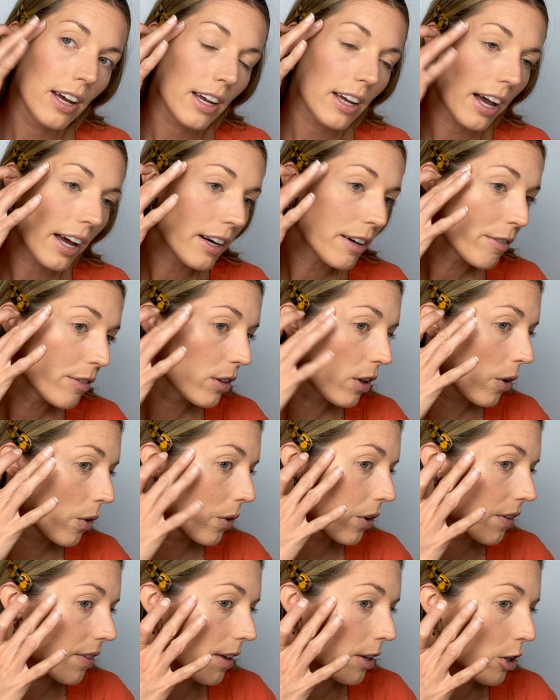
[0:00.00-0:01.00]
kind of
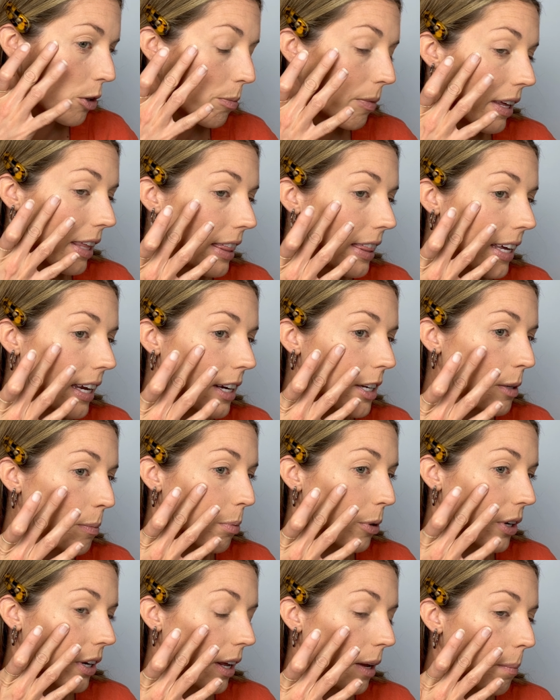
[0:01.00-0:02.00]
lower than you may think to
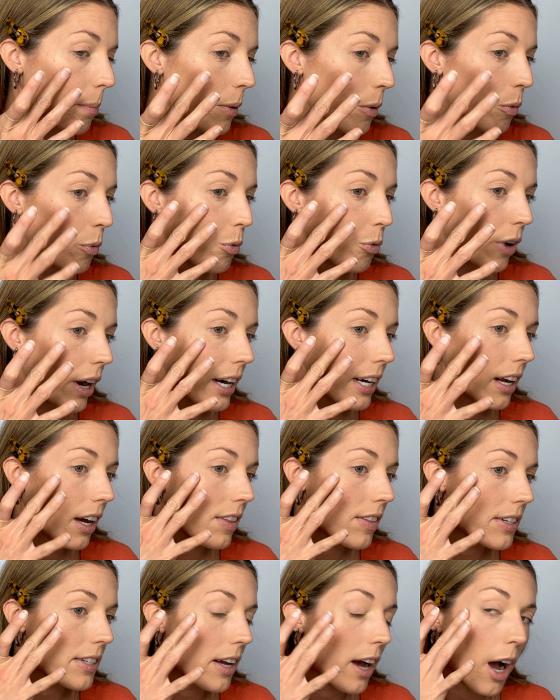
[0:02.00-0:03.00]
put it, but right on
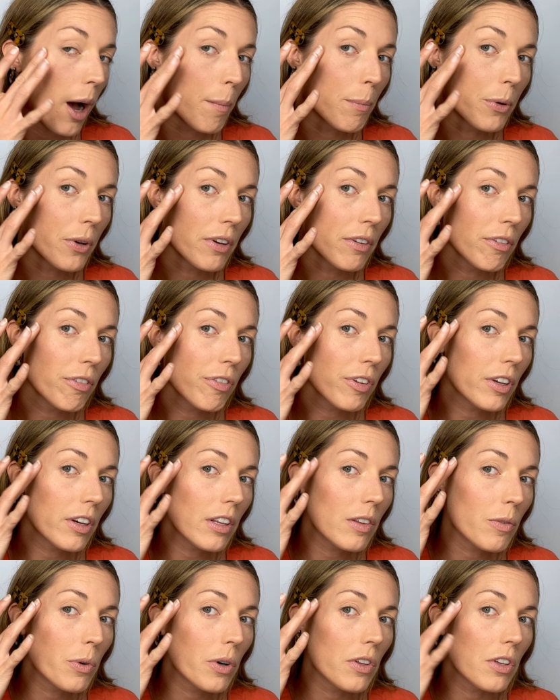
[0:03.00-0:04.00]
the top, you can
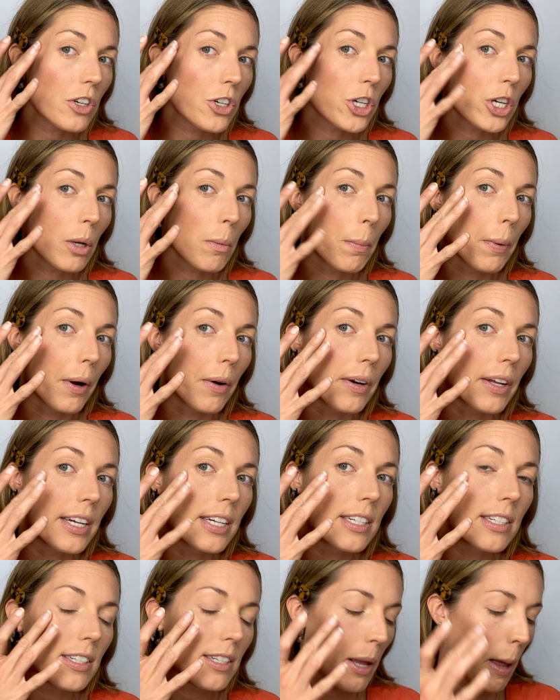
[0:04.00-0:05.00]
feel where the cheekbone
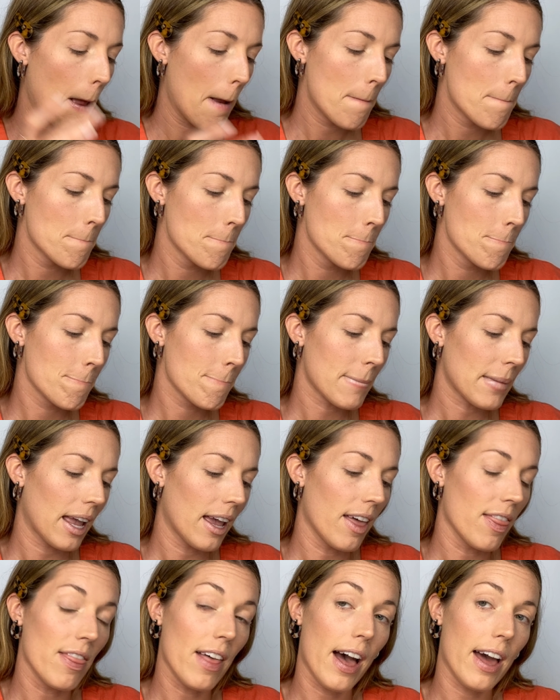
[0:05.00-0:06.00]
is.
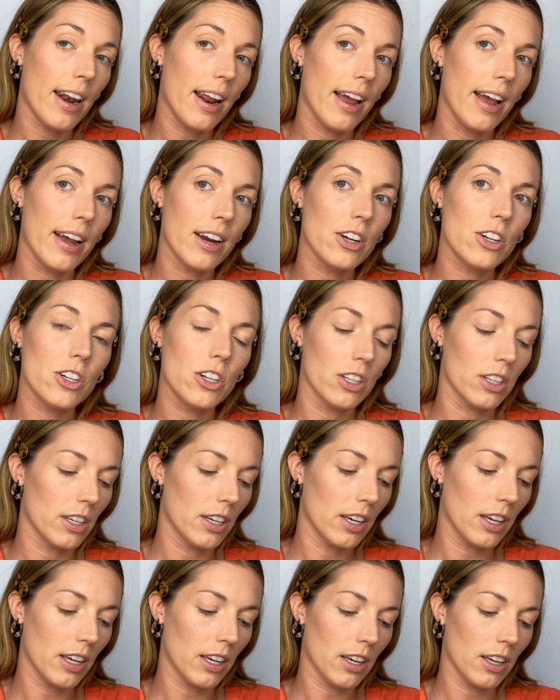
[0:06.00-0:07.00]
And that I
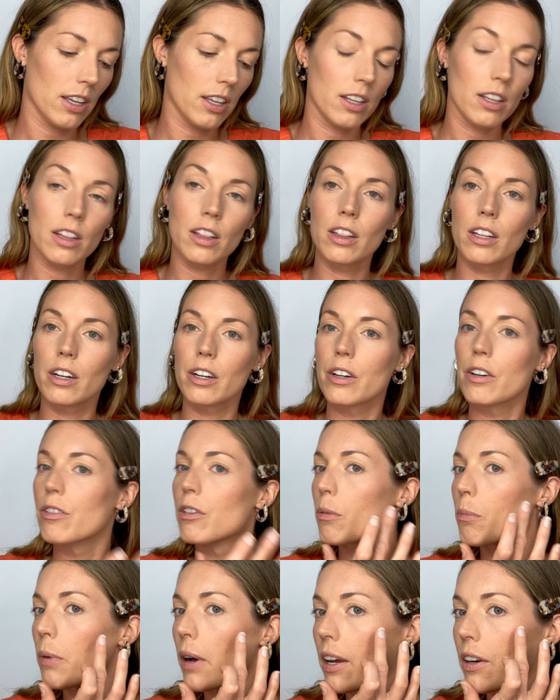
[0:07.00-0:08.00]
actually learned
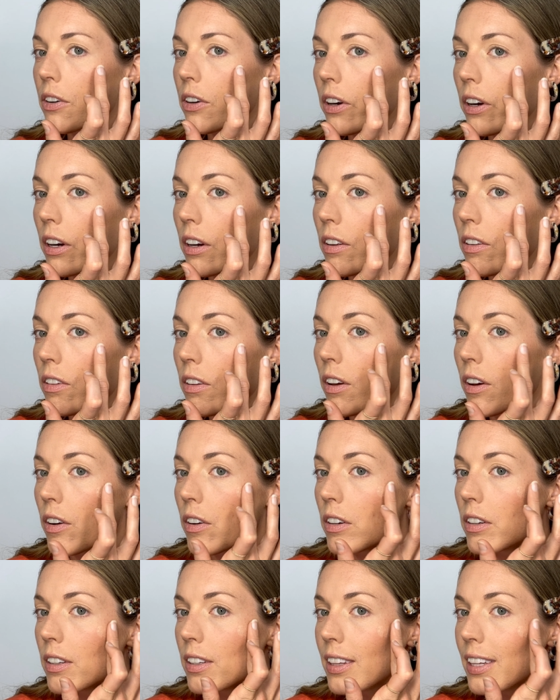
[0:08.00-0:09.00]
from Patrick, so
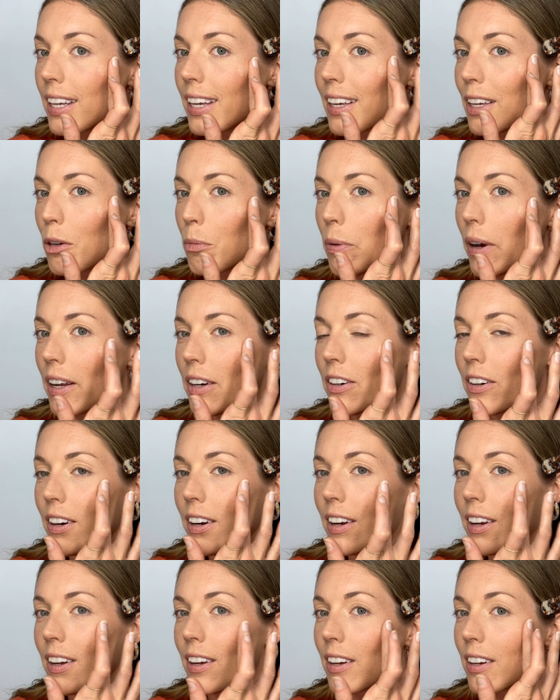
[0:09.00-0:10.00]
thank you, Patrick.
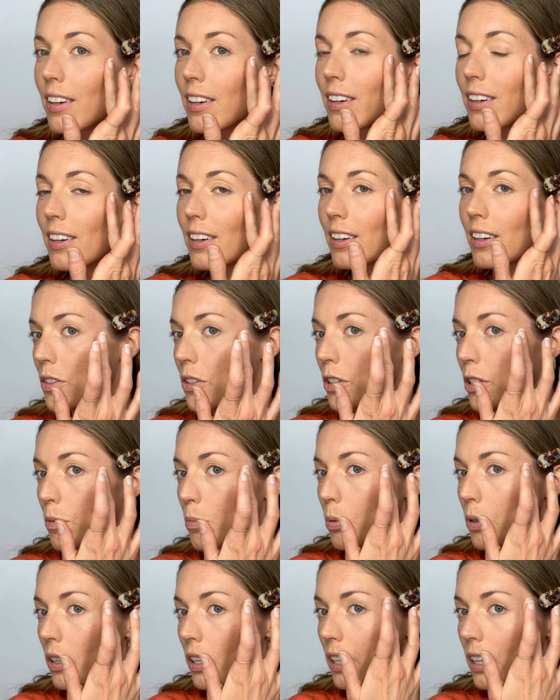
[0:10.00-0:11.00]
Just
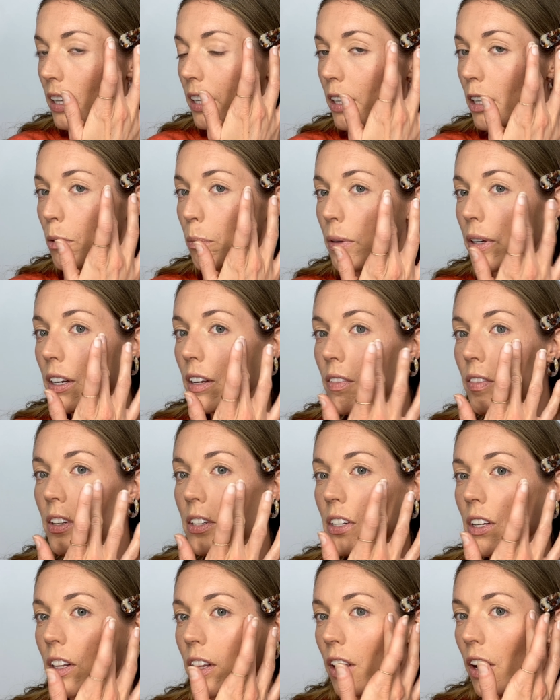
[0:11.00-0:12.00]
put a little bit of this
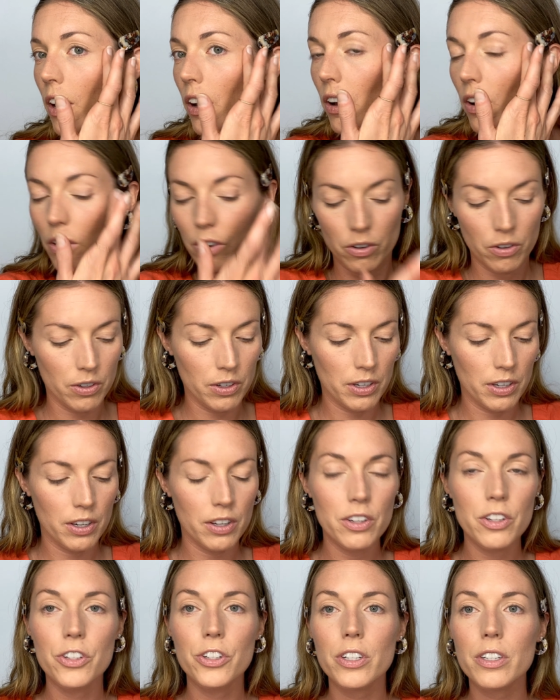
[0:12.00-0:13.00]
glow,
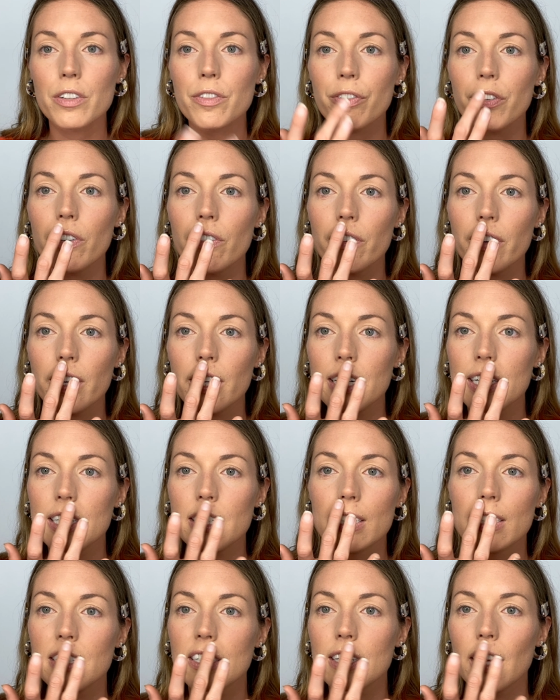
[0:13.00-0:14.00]
just for a very
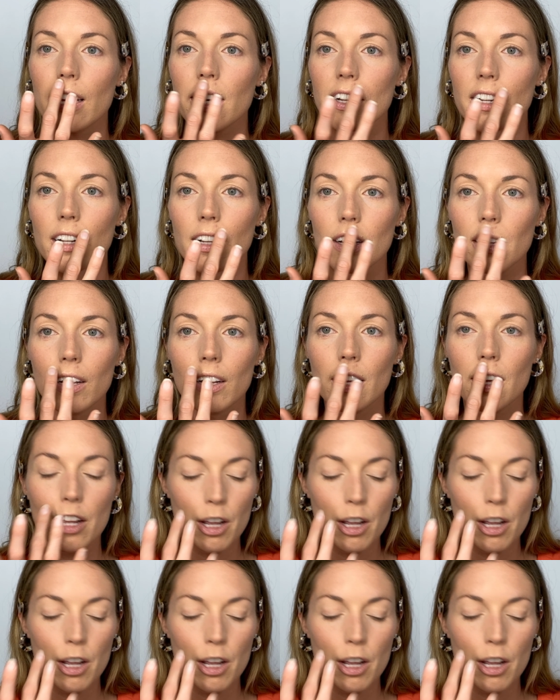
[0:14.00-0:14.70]
subtle,